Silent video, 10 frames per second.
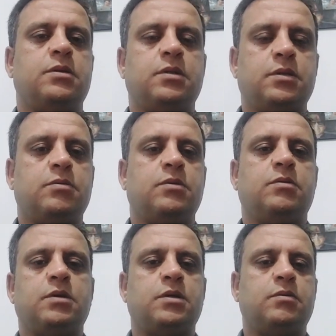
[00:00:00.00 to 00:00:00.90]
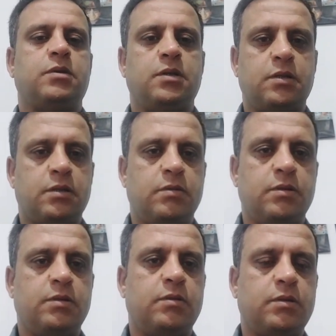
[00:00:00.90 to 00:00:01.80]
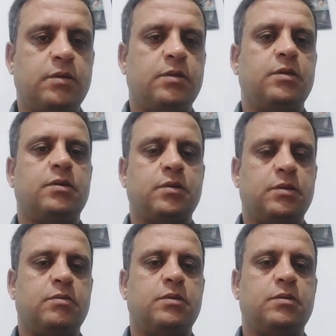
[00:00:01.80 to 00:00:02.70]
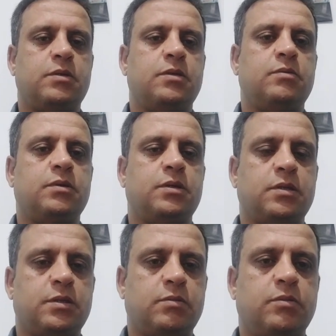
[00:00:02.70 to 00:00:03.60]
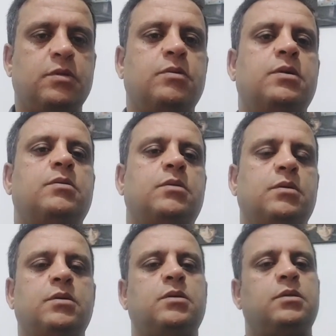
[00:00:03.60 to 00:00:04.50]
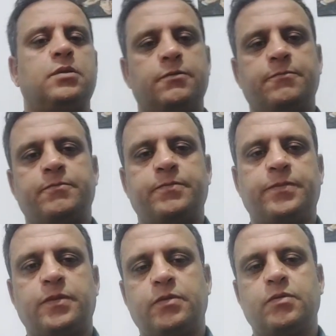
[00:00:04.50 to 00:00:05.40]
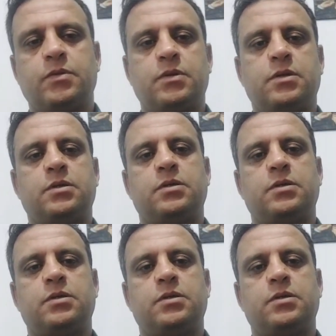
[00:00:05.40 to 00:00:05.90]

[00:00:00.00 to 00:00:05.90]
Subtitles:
the main camera still gives you flexibility compared with older low-end models that ship with much smaller sensors.